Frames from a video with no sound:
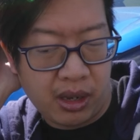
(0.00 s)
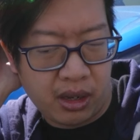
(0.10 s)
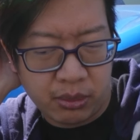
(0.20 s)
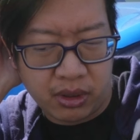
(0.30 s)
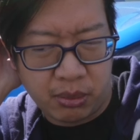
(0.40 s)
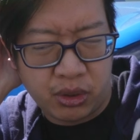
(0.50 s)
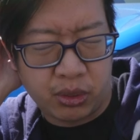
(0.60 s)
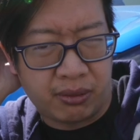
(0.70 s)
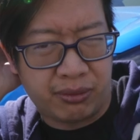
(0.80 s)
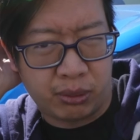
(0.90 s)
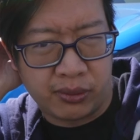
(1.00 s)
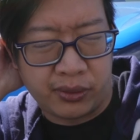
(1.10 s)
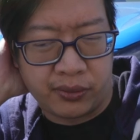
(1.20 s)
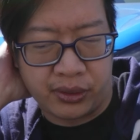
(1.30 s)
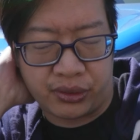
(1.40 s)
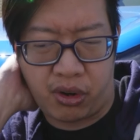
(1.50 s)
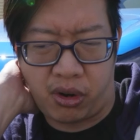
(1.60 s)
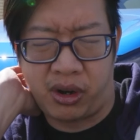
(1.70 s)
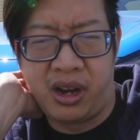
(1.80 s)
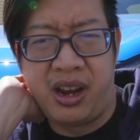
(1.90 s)
am going to be doing a full review of this
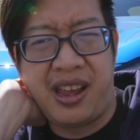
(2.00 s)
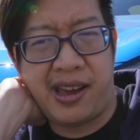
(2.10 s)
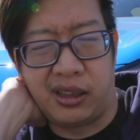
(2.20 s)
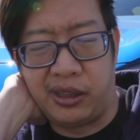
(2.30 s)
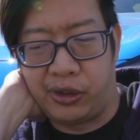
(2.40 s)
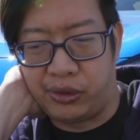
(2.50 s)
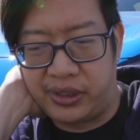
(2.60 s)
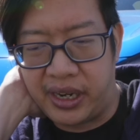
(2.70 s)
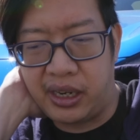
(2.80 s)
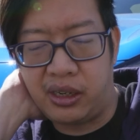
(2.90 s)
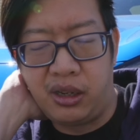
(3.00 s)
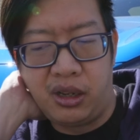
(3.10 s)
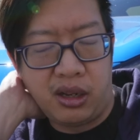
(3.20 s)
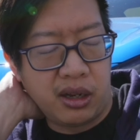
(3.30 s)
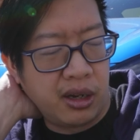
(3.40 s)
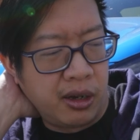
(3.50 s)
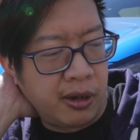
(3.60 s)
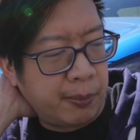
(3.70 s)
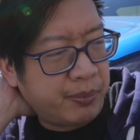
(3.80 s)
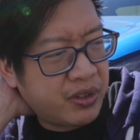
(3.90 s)
car at a later date.
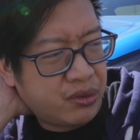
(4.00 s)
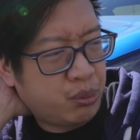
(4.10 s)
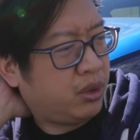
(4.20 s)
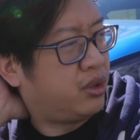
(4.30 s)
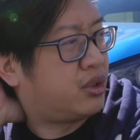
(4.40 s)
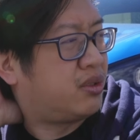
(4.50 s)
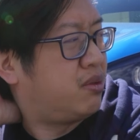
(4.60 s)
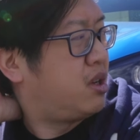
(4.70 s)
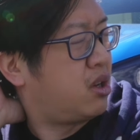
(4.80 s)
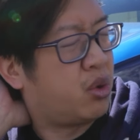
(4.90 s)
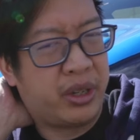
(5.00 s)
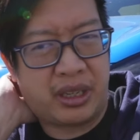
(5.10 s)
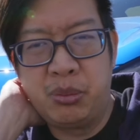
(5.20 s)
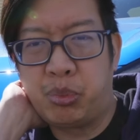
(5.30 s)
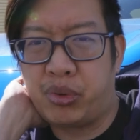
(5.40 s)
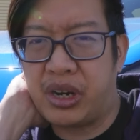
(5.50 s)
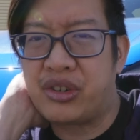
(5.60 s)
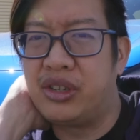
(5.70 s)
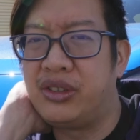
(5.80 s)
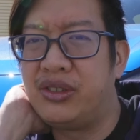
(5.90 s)
This is really just quick
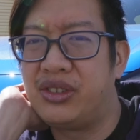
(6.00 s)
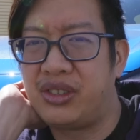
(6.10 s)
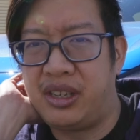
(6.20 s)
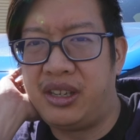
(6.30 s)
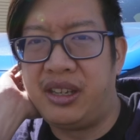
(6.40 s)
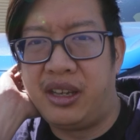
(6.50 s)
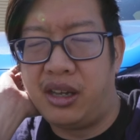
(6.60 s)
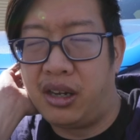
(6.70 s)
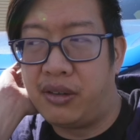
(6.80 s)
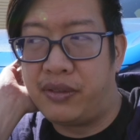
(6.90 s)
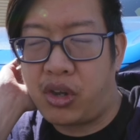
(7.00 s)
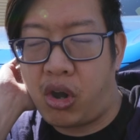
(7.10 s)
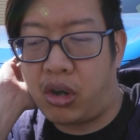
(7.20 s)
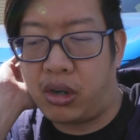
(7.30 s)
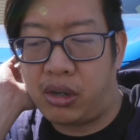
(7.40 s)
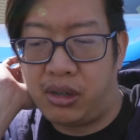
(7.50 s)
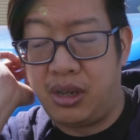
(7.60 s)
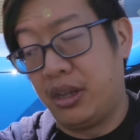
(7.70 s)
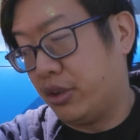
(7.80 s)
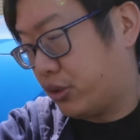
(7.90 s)
impressions of the car.
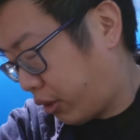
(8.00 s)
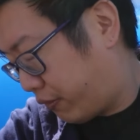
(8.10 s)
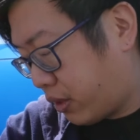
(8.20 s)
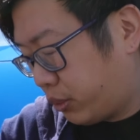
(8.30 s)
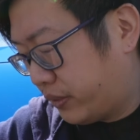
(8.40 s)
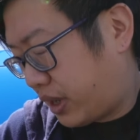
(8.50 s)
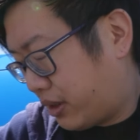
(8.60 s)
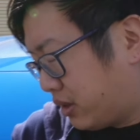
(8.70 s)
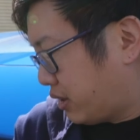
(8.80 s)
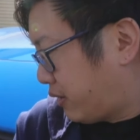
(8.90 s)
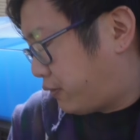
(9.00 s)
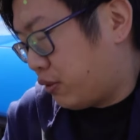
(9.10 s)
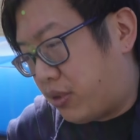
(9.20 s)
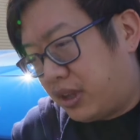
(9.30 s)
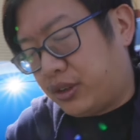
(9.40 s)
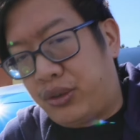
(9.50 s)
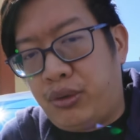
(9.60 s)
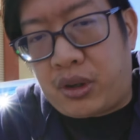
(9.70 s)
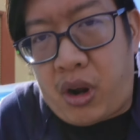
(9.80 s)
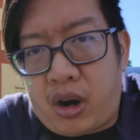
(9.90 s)
So far we've kind of done a few things to
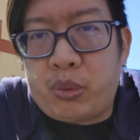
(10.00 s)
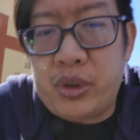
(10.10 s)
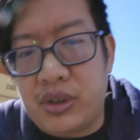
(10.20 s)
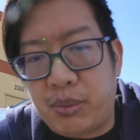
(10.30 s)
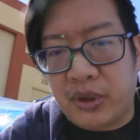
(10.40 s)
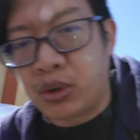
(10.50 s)
the car, which has been